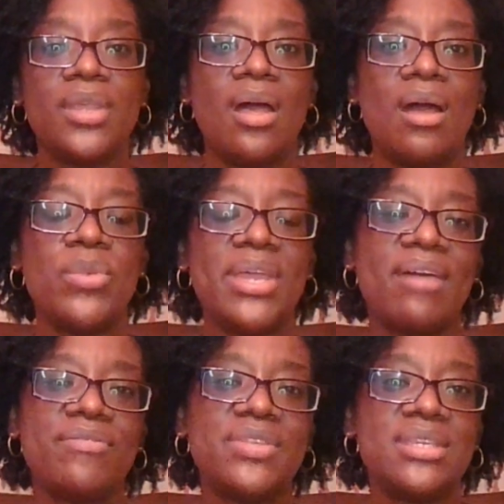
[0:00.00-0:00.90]
We
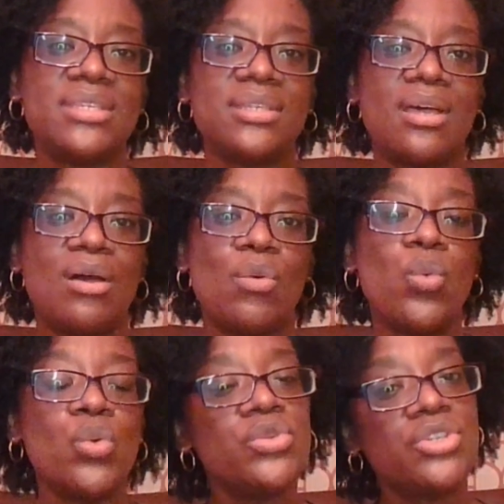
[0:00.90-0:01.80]
have these
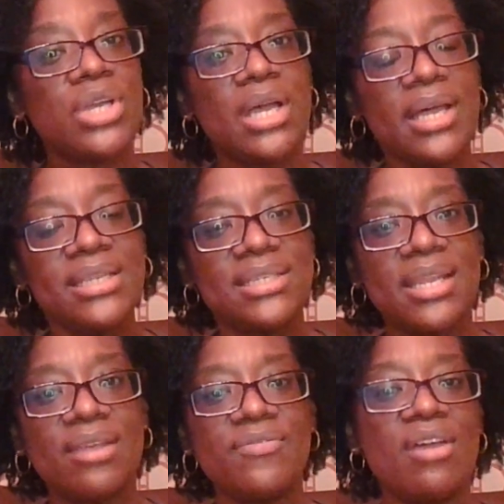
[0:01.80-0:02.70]
wounds or cuts that
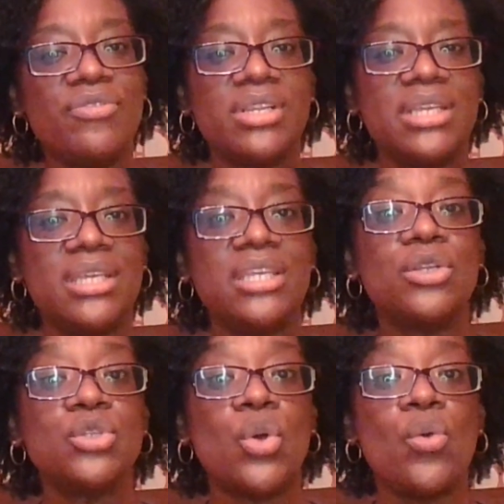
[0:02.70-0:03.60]
have not really
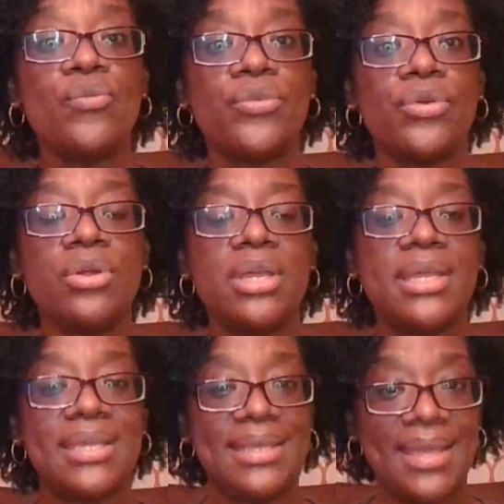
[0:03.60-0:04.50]
healed over
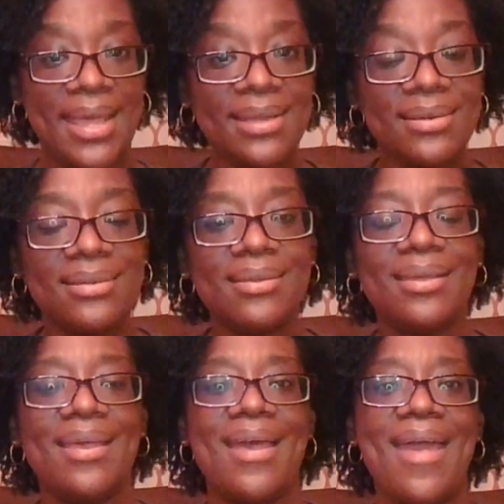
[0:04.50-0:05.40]
yet,
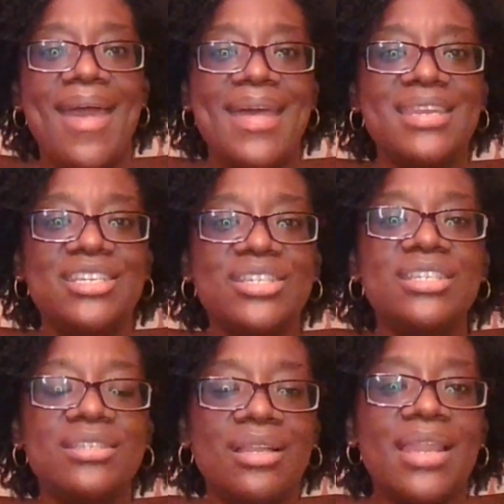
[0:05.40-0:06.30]
and
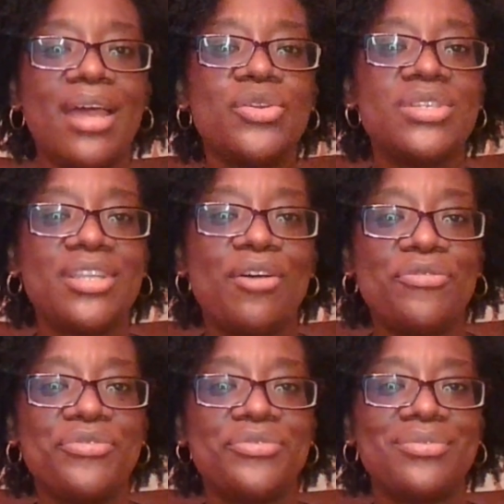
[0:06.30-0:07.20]
just allow
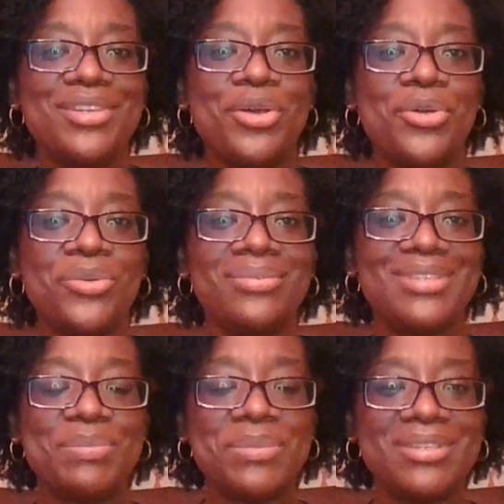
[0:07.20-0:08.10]
yourself,
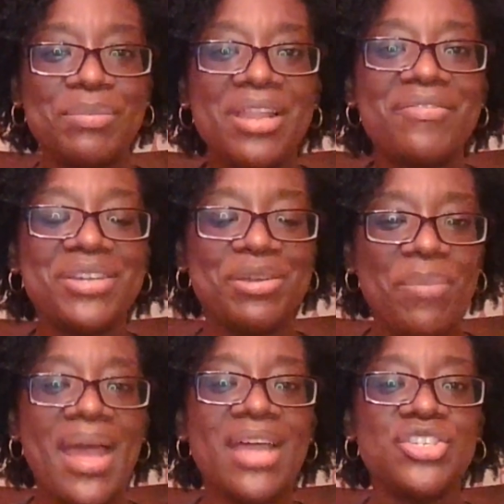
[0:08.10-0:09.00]
some love and
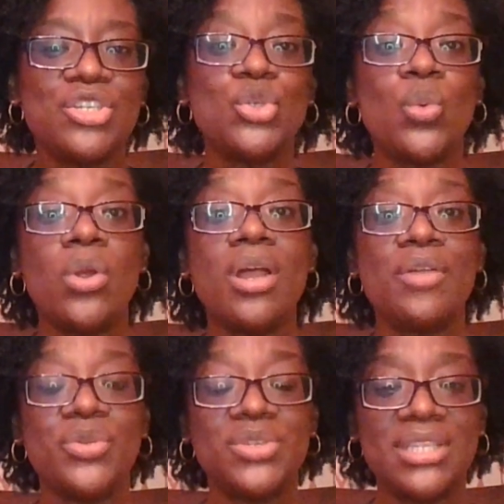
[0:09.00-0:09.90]
compassion to work on
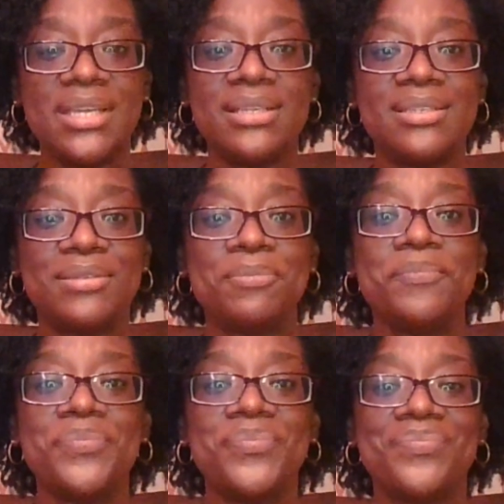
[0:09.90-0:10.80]
those things.
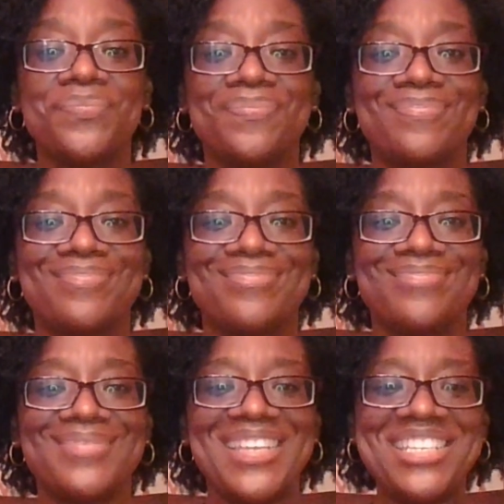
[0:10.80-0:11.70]

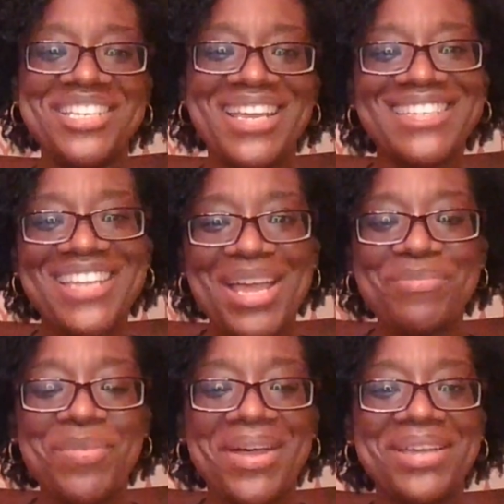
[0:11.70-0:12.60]
Until next time, bye
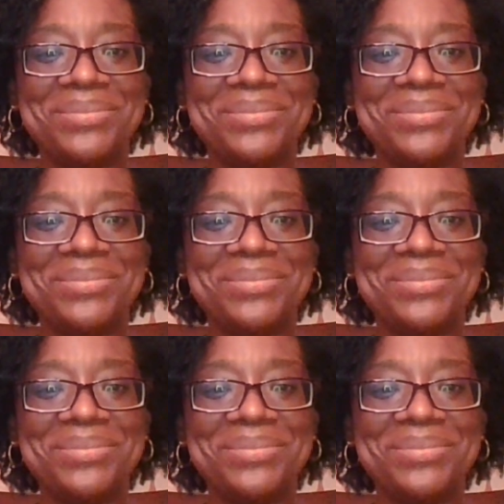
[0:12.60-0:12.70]
bye.